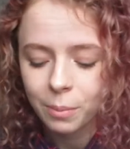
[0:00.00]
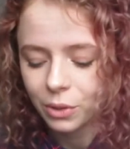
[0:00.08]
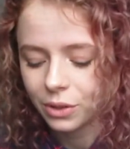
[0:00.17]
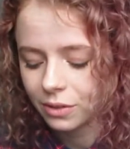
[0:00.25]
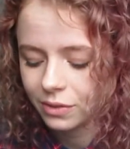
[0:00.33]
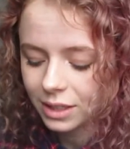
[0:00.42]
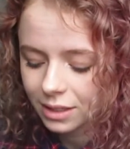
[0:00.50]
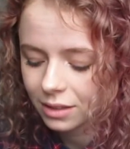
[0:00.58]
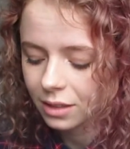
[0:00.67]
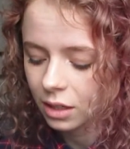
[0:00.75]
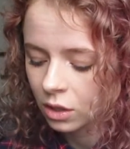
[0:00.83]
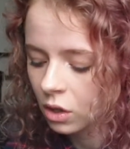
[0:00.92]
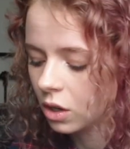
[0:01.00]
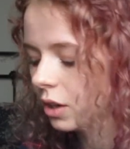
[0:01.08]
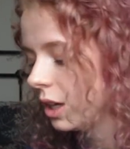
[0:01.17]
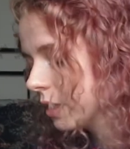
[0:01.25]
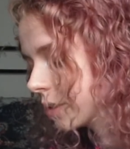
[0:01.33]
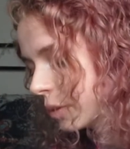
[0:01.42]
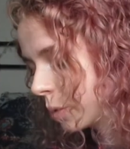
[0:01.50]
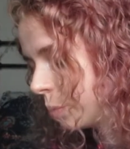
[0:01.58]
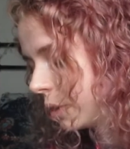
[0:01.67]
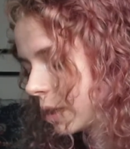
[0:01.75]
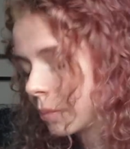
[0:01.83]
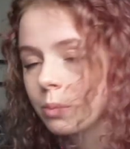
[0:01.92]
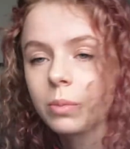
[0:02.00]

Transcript: but the phoenix I got ended up being